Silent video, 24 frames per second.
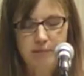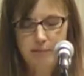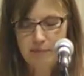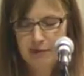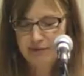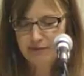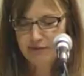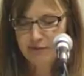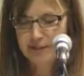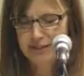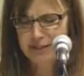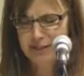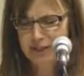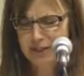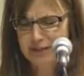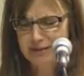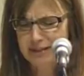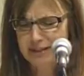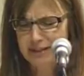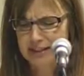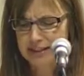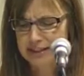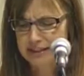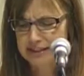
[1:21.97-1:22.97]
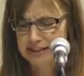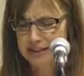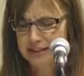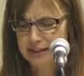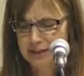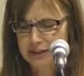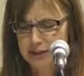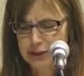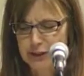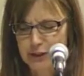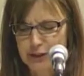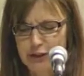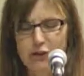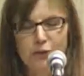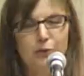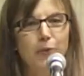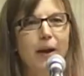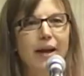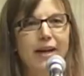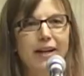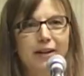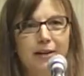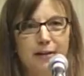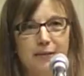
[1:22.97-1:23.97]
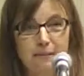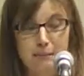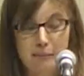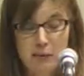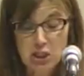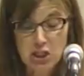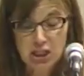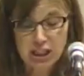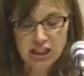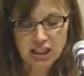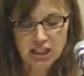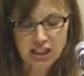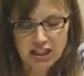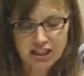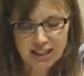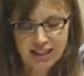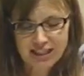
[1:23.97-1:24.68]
my friends all said, Lissa, you should write a book.